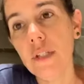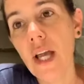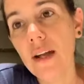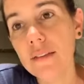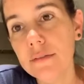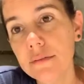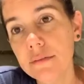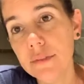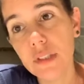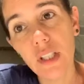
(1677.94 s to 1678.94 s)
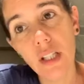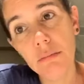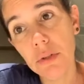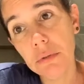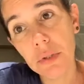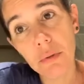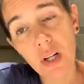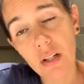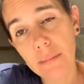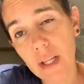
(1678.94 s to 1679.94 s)
yeah, just keep doing the
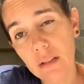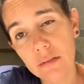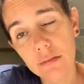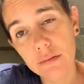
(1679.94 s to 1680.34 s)
work, man.